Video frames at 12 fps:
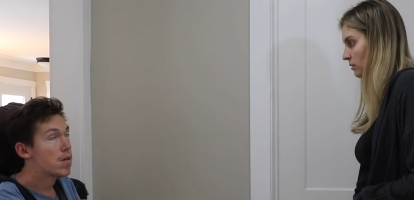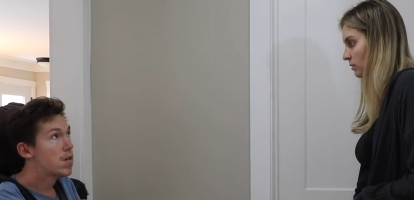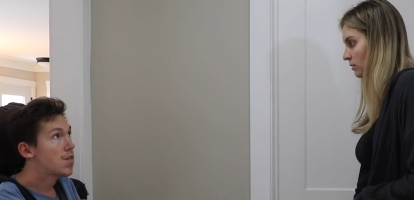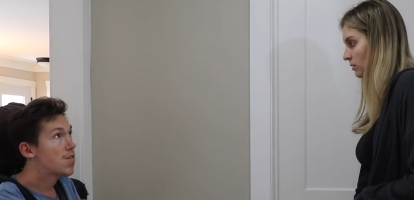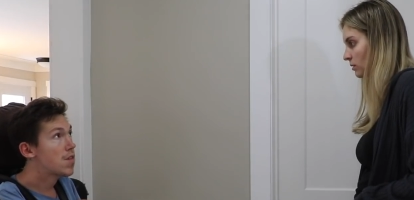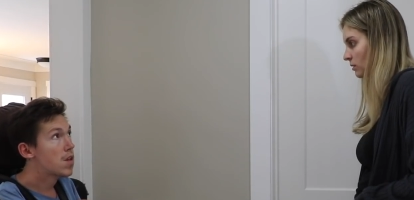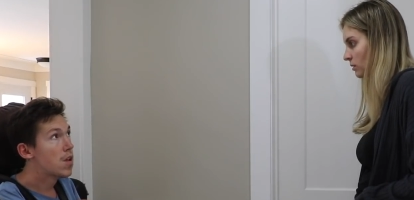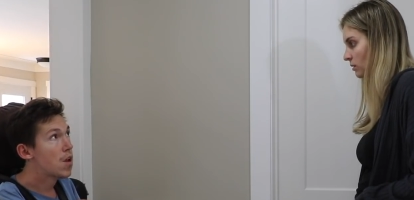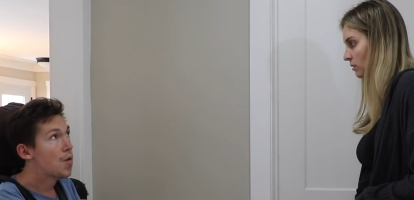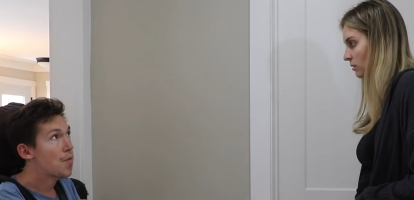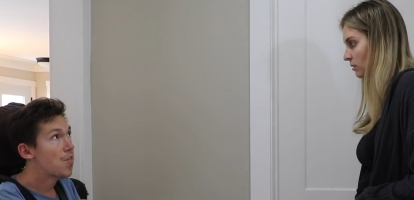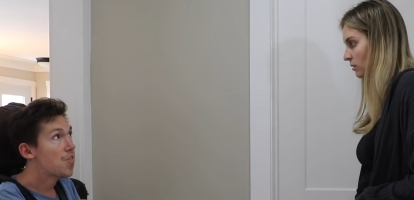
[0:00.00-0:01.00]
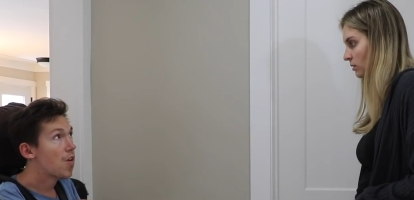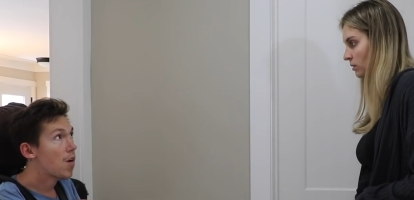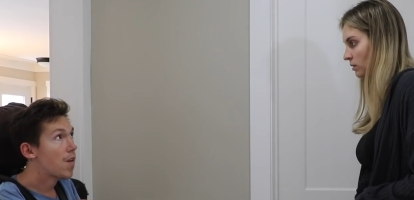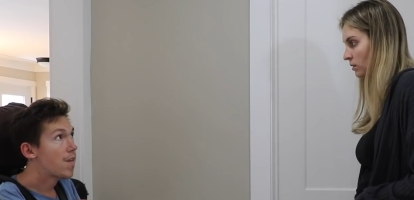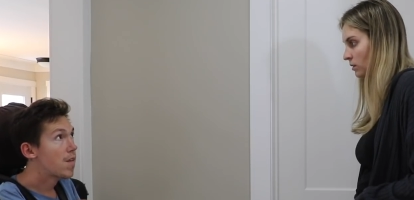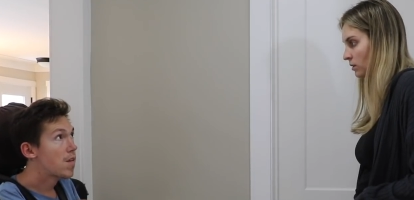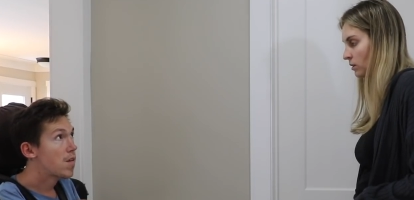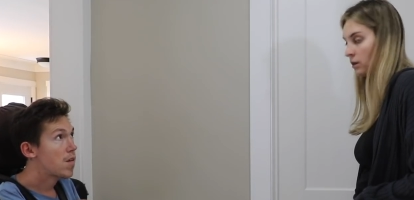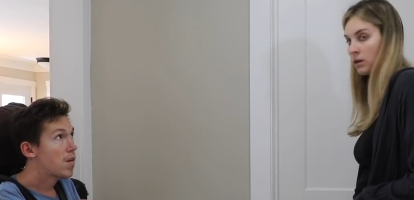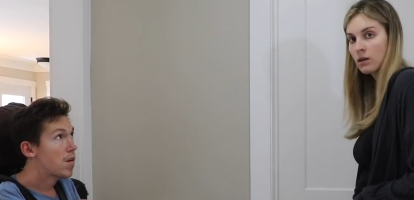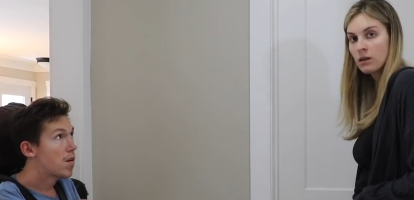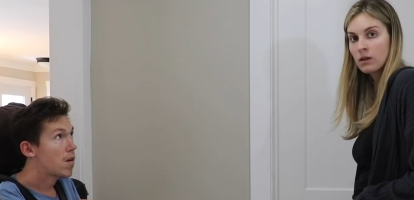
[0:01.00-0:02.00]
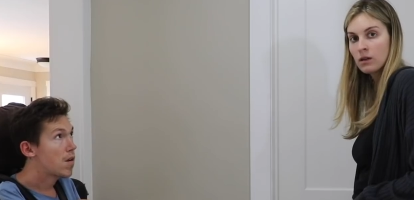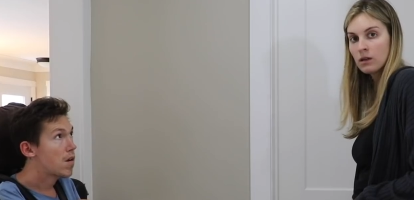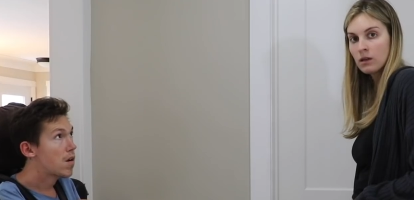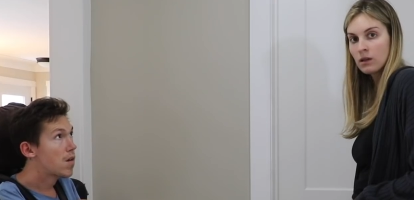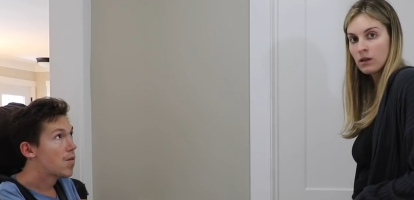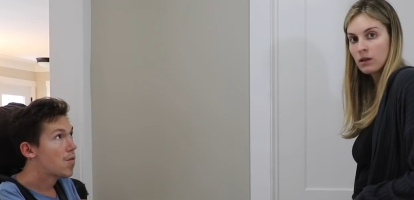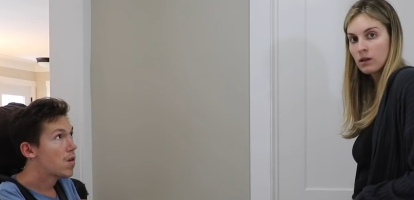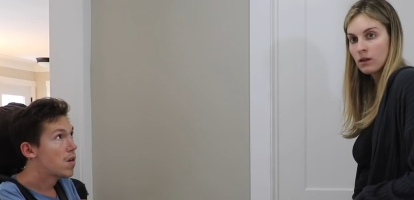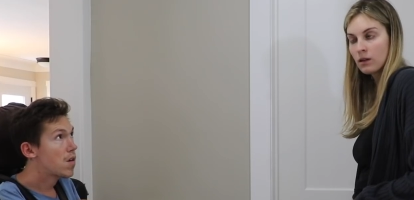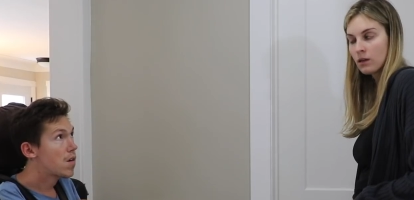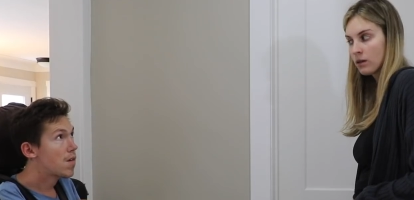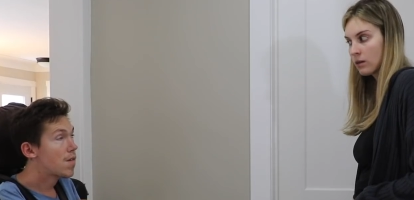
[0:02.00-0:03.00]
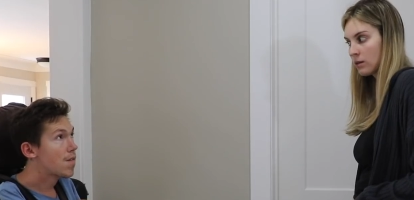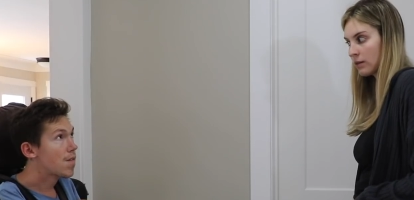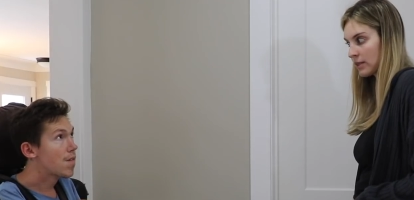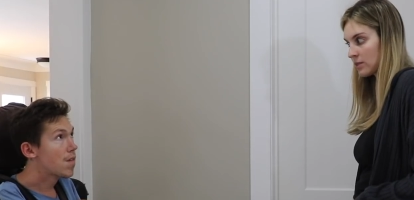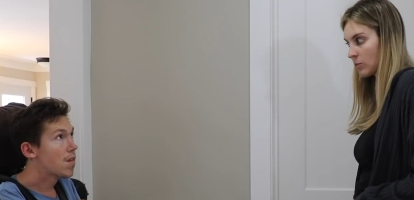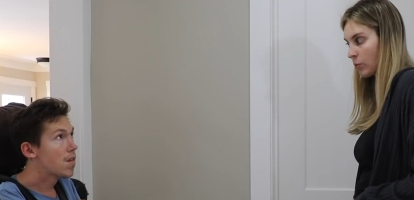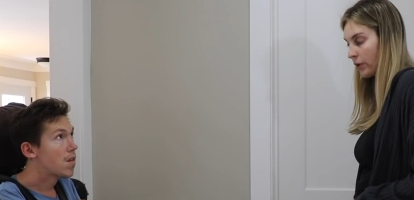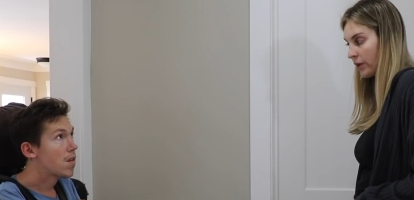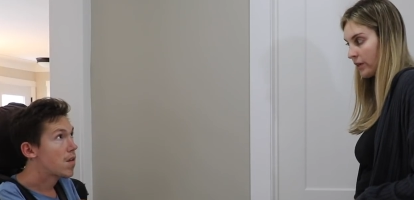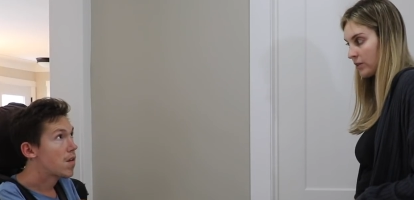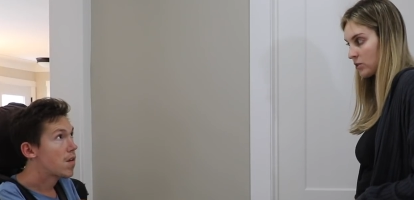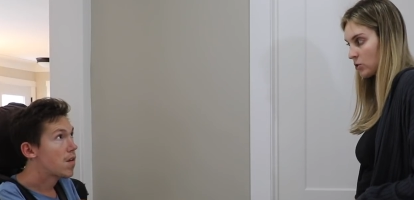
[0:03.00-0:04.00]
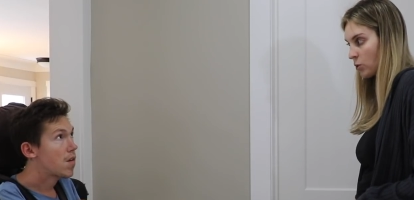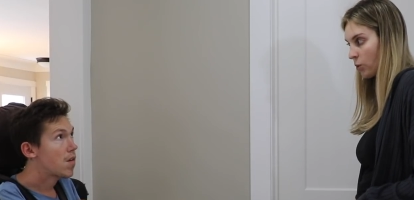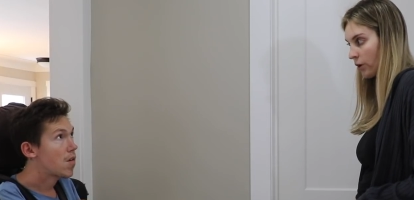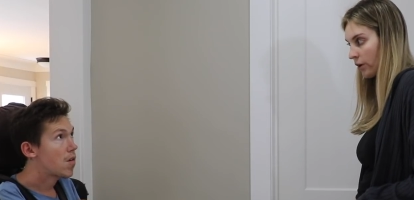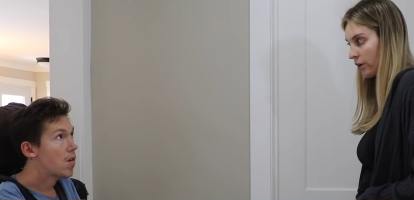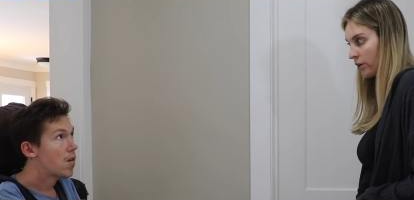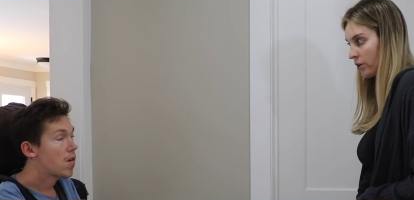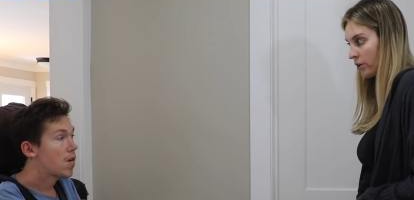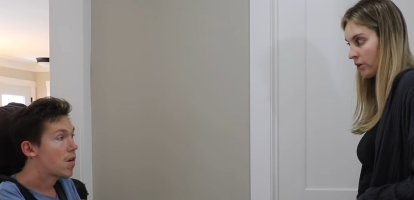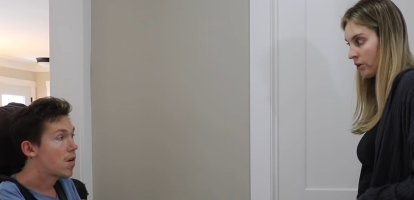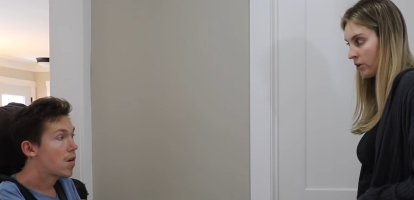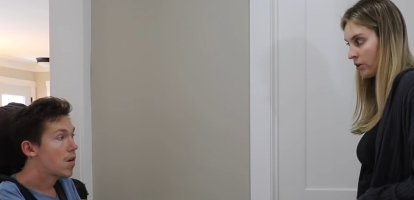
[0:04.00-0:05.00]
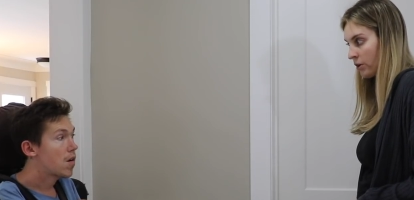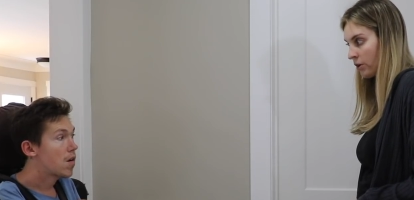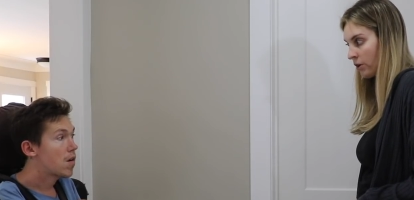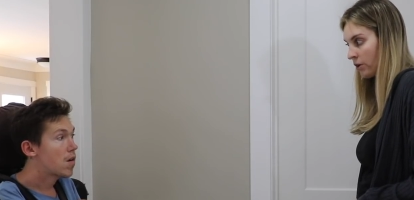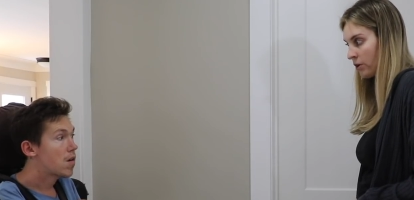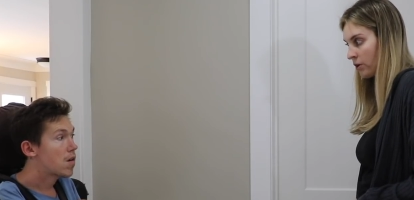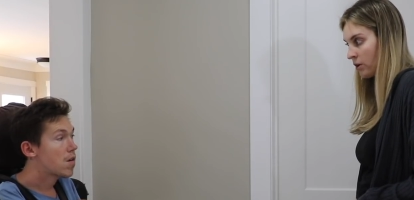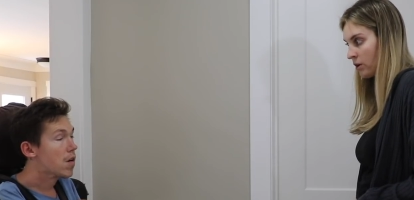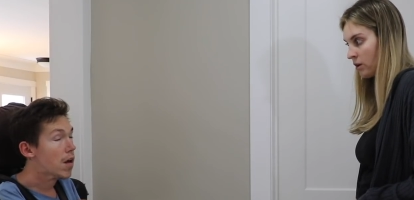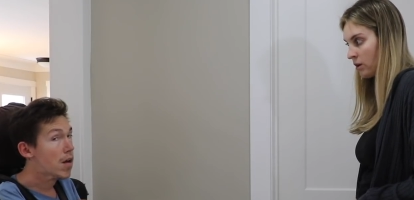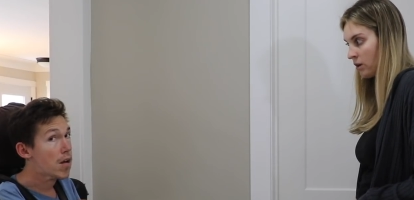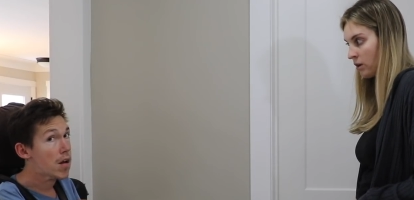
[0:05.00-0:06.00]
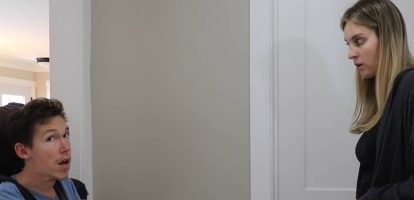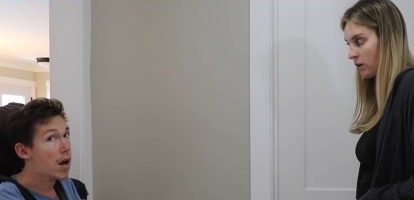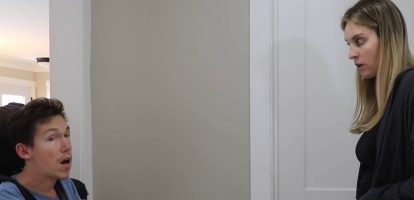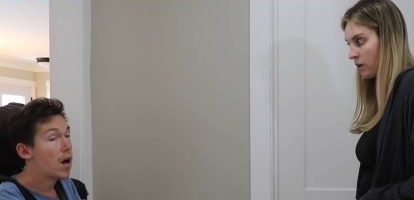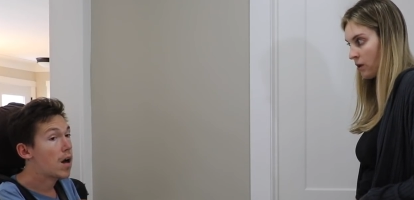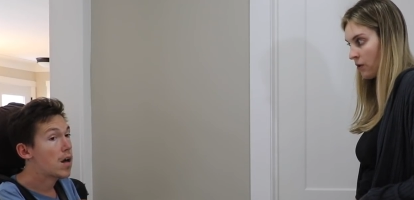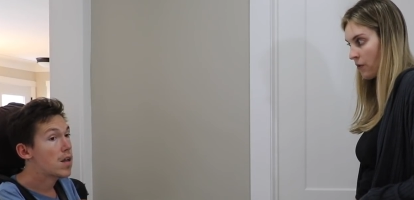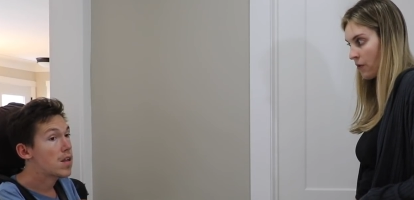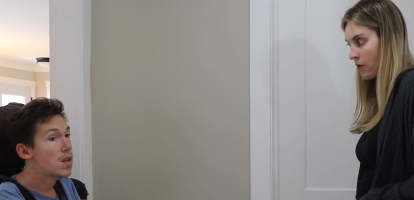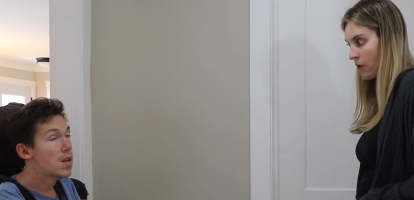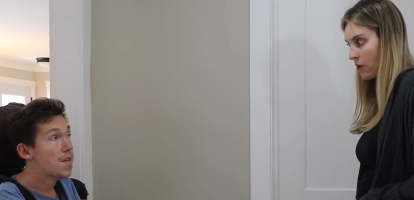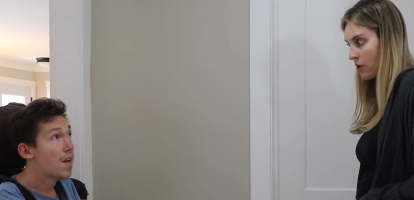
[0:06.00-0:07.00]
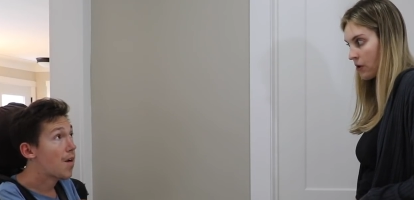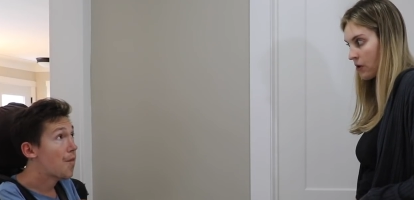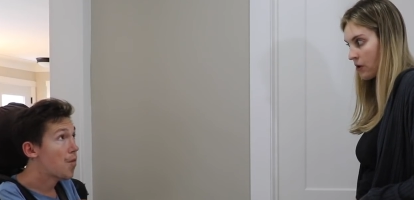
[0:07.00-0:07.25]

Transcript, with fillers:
Speaker 1: The, the camera's on. Wait.
Speaker 2: That's the point. It's a tour.
Speaker 1: Okay. Uh, in that